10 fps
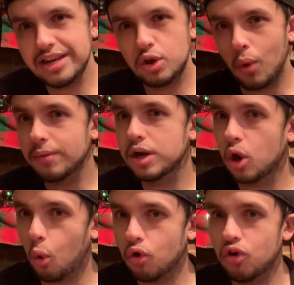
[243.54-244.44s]
21 and
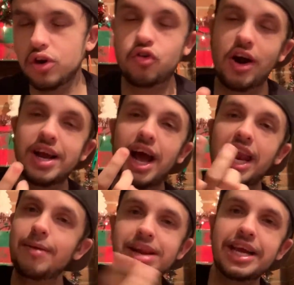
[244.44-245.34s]
older, they're trying to
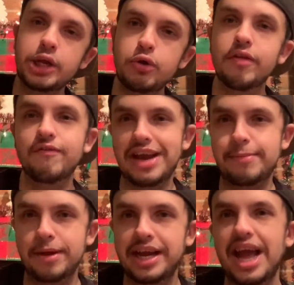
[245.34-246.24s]
eliminate youth
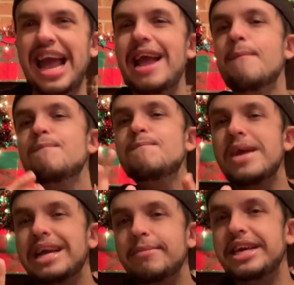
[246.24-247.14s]
vaping and
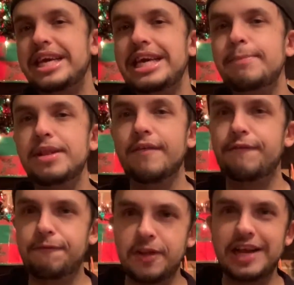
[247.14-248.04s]
maybe keep the
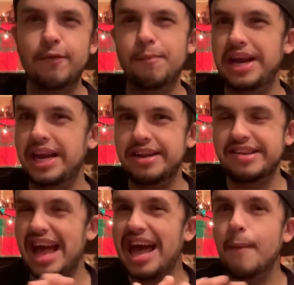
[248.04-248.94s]
flavor bans
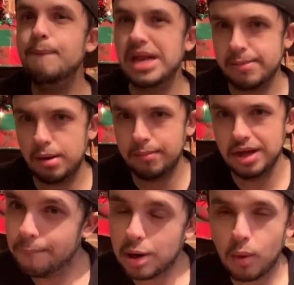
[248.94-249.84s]
at a minimum.
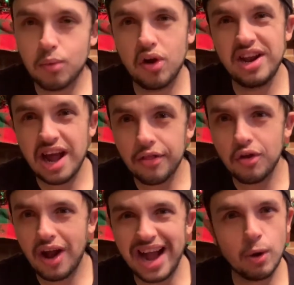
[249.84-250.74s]
But in one way or another,
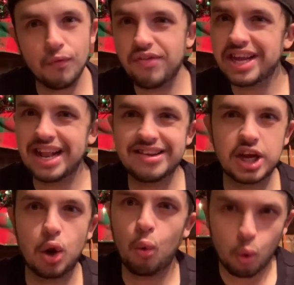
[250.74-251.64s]
I don't think that's going
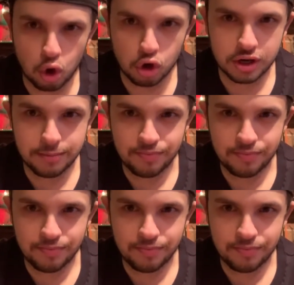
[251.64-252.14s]
to work.